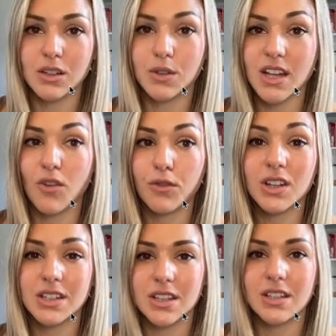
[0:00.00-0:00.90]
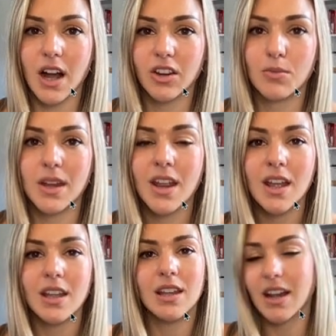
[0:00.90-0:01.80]
So it's helpful to see the document
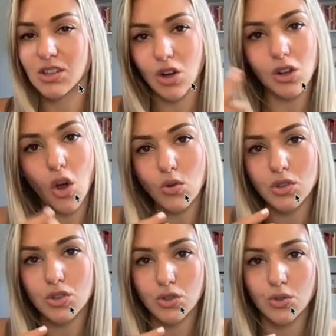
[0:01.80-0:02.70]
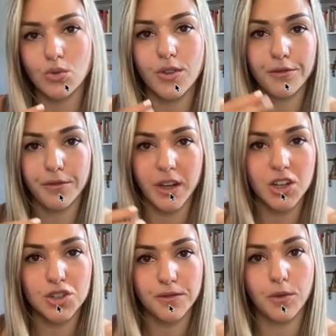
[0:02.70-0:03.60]
in as close to the
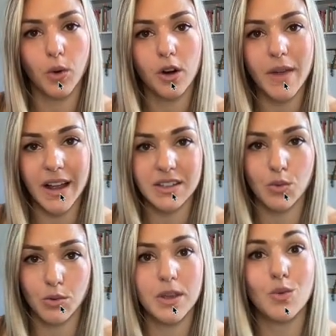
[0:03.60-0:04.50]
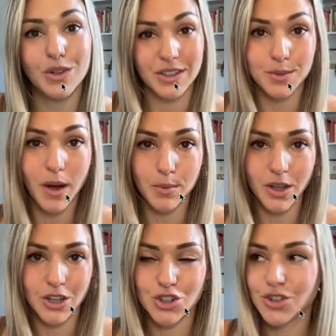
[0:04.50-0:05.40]
finished form as it will be once it's
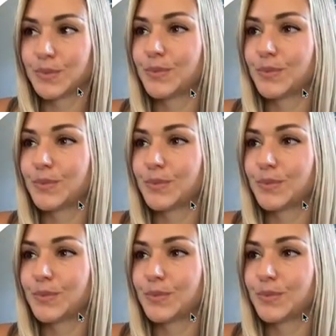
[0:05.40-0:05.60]
published.